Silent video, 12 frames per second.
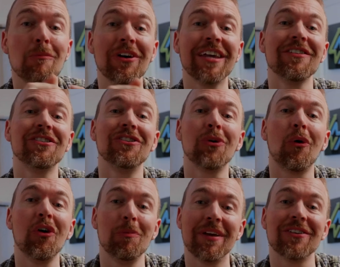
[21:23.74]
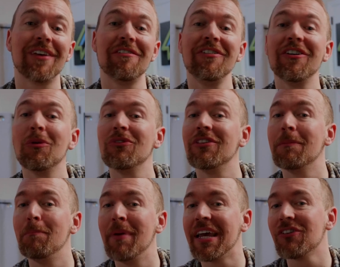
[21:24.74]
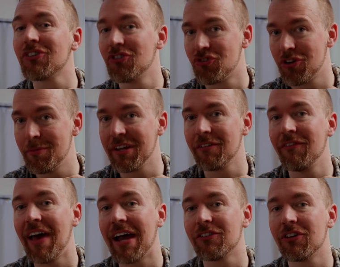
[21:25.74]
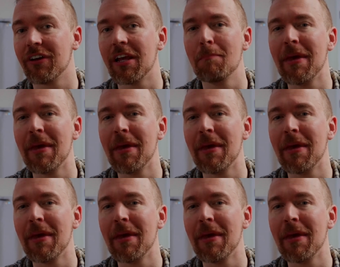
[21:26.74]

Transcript: linking the tutorial because I feel it was the biggest contributing factor in